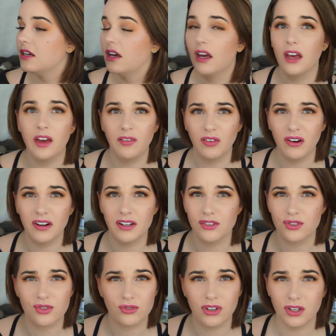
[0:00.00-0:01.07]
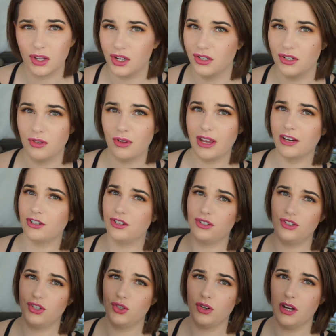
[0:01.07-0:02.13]
I have already destroyed like two lashes
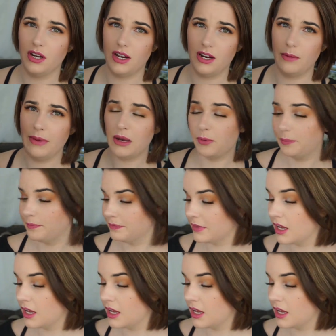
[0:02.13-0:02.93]
just trying to get them out.